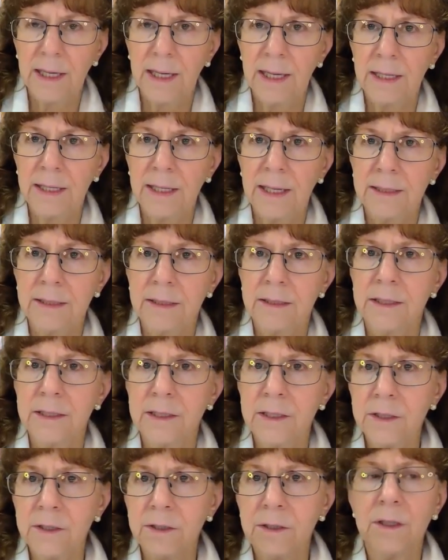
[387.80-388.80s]
and
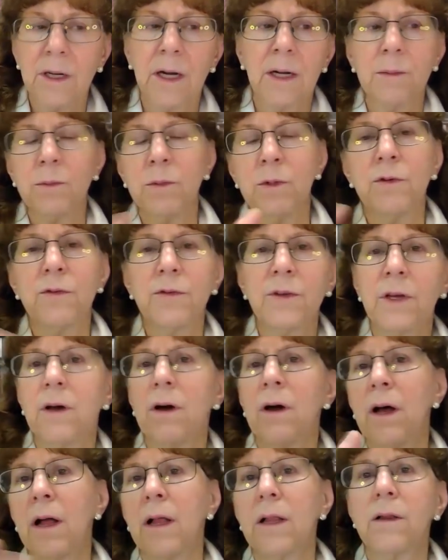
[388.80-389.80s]
deer are moving
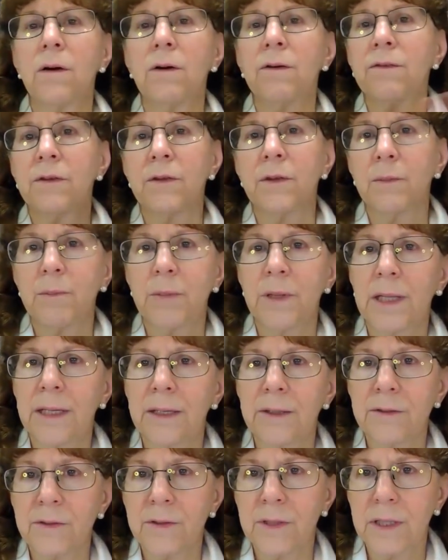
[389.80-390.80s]
all over the
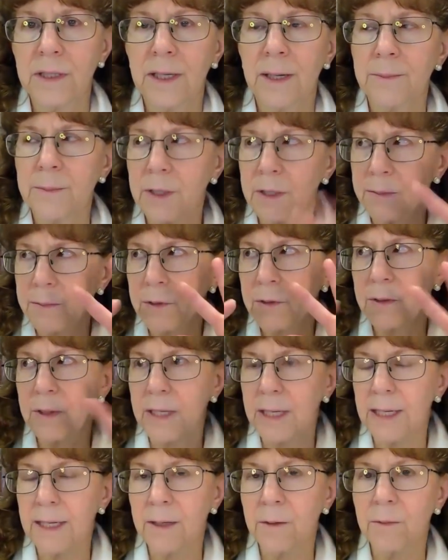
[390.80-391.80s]
place then i'm
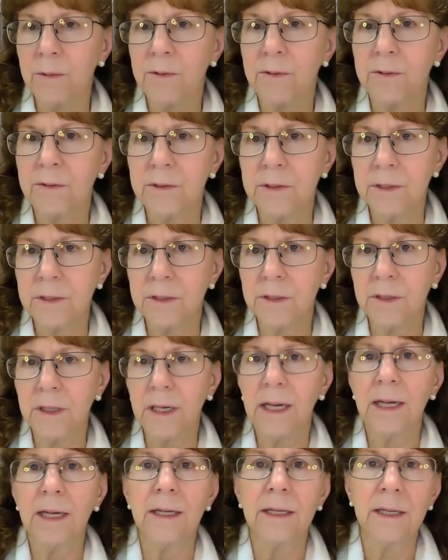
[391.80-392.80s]
communicating with the deer
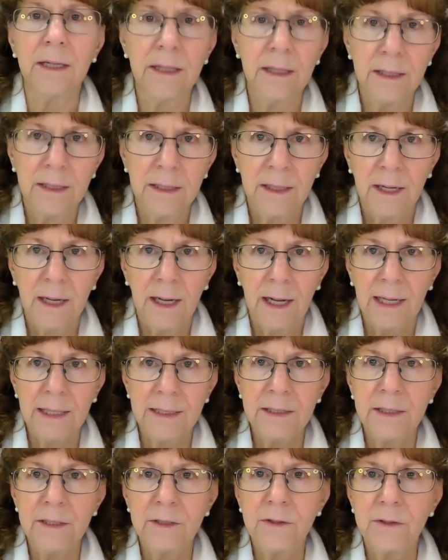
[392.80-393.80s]
hey i
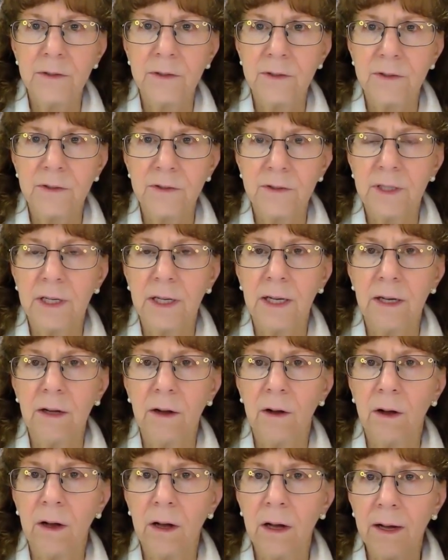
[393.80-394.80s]
need you to stay
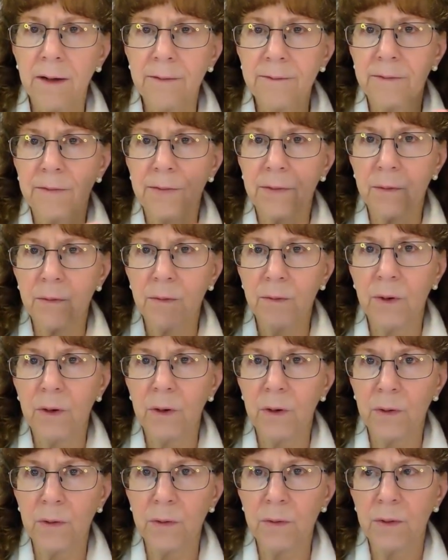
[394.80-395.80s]
off the
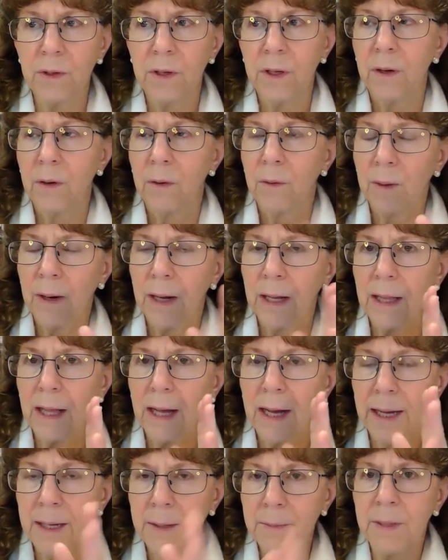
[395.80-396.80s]
road while
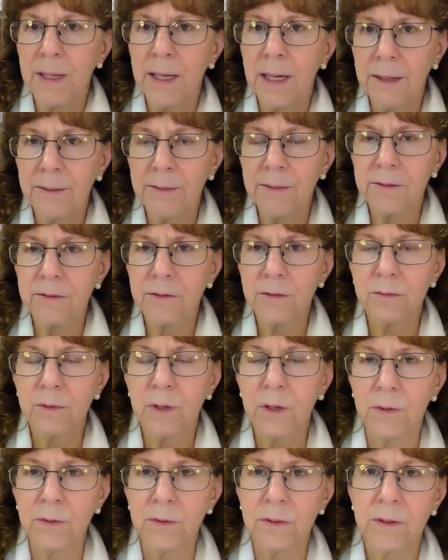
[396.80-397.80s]
I'm on this
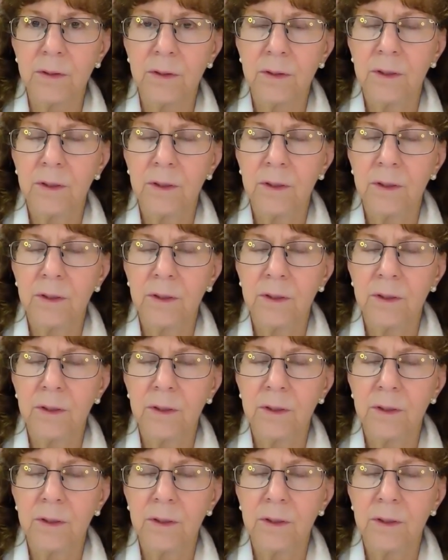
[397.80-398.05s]
road.